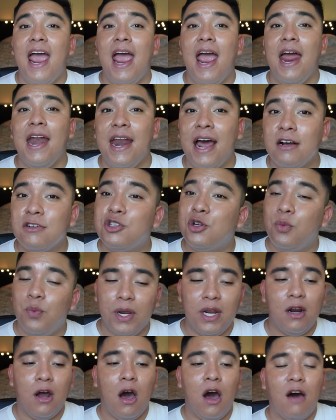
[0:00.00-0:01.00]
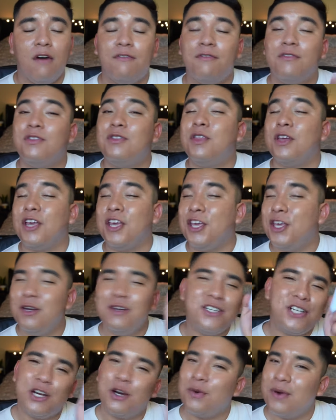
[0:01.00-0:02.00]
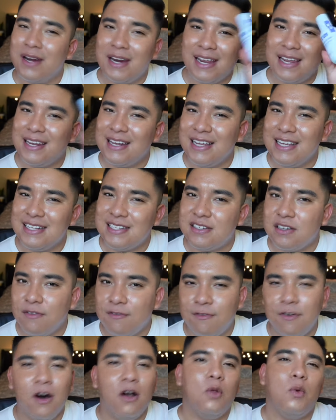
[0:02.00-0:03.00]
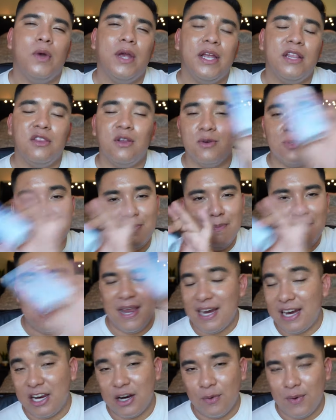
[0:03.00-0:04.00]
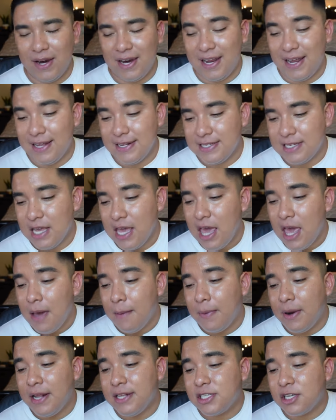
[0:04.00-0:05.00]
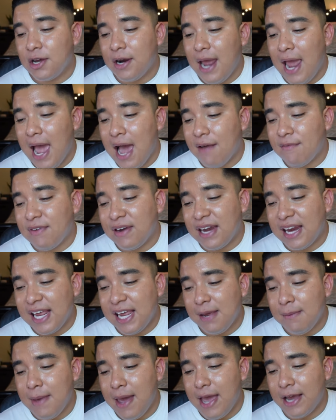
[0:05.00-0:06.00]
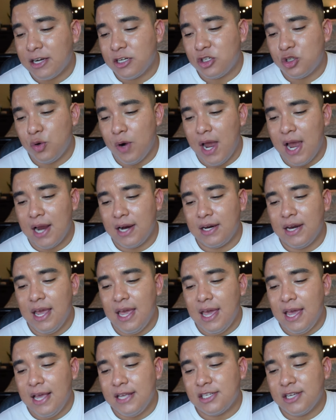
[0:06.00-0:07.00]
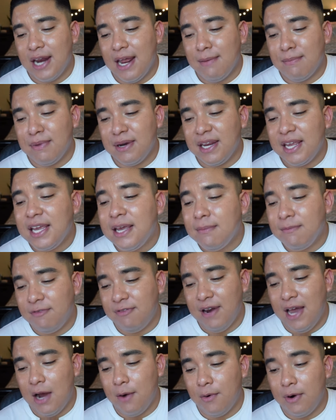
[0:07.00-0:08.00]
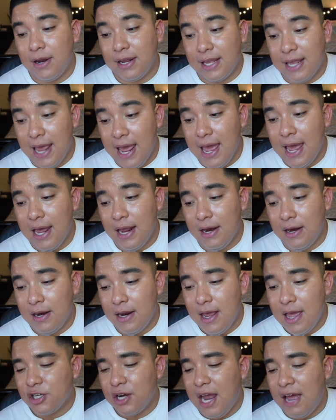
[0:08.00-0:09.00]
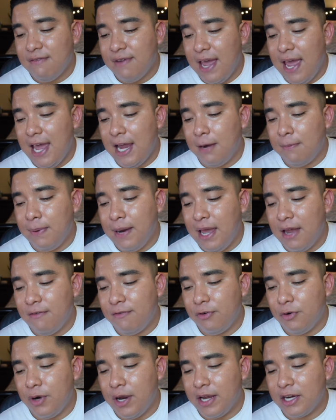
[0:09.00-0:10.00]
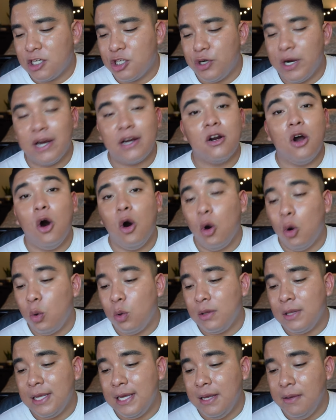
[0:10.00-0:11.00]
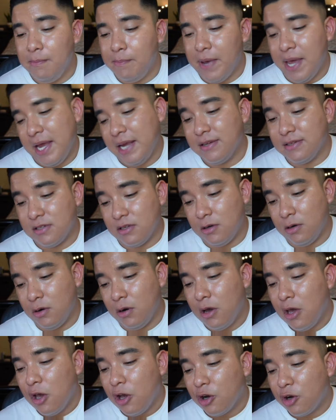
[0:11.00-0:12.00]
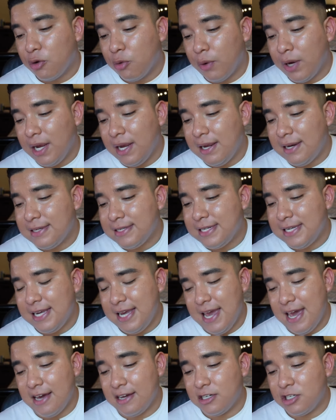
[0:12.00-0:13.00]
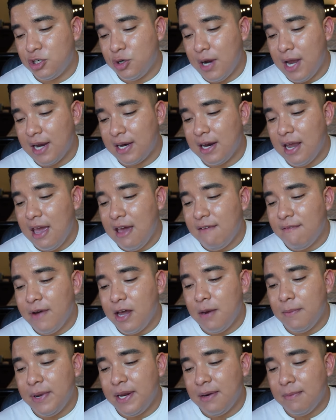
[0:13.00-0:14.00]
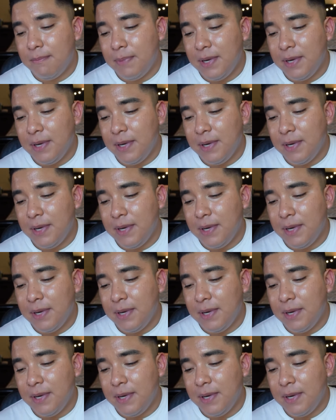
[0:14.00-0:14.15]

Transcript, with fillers: And now to read off the huge ingredient list following those main ingredients, but it's going to have neem extract, It's gonna have neem flower again. It's gonna have eggplant fruit extract, holy basil, green tea extract, vitamin